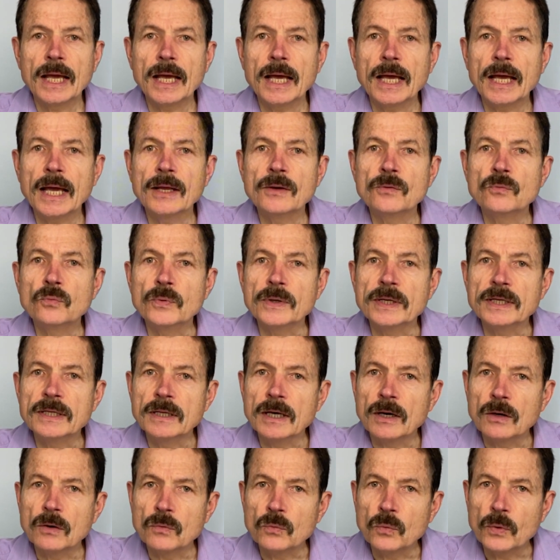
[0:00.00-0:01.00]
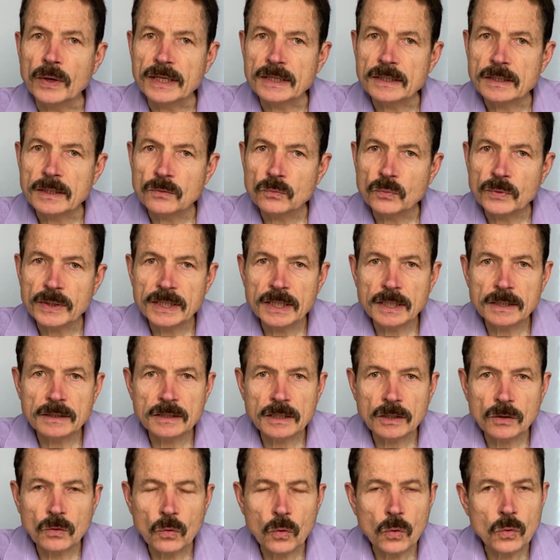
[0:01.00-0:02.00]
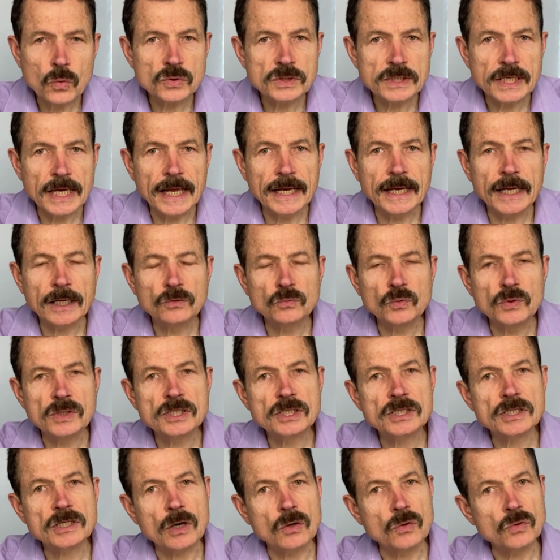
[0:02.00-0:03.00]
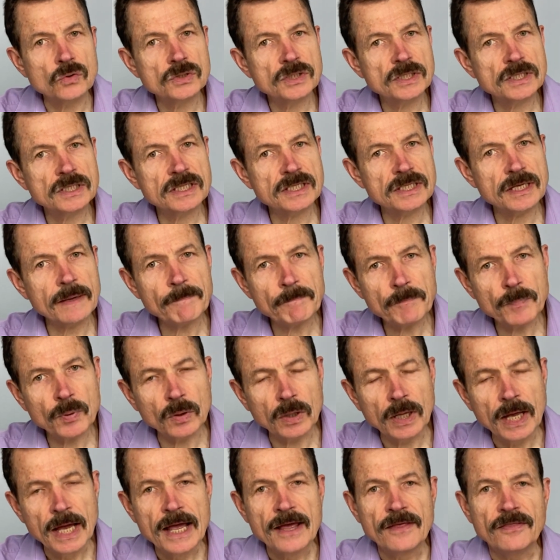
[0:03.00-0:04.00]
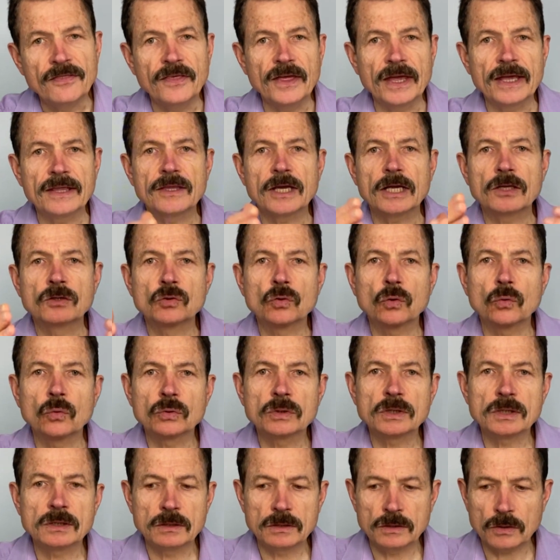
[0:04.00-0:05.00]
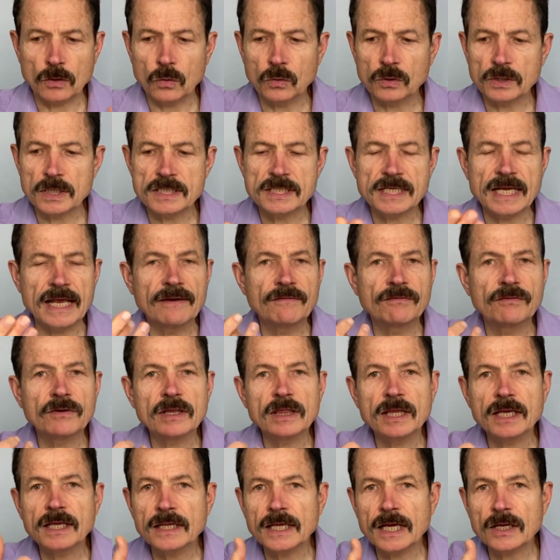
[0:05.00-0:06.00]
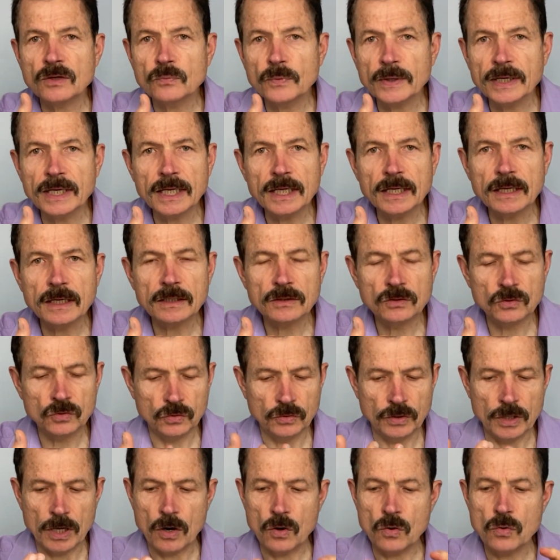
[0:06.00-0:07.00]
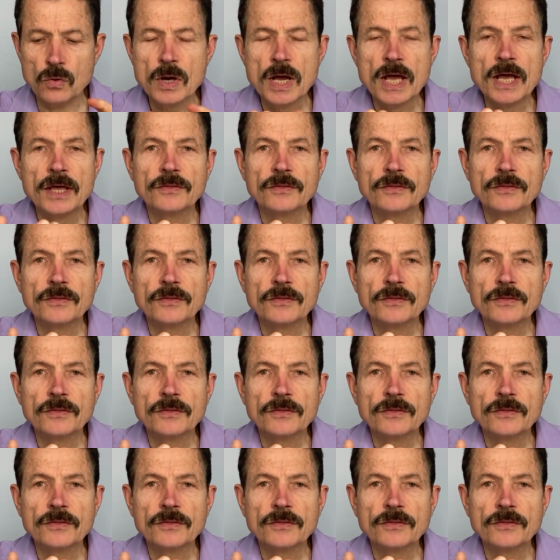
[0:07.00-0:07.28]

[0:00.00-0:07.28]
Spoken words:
And we went and we did the course, and it was so simple. There they told us everything that we needed to know.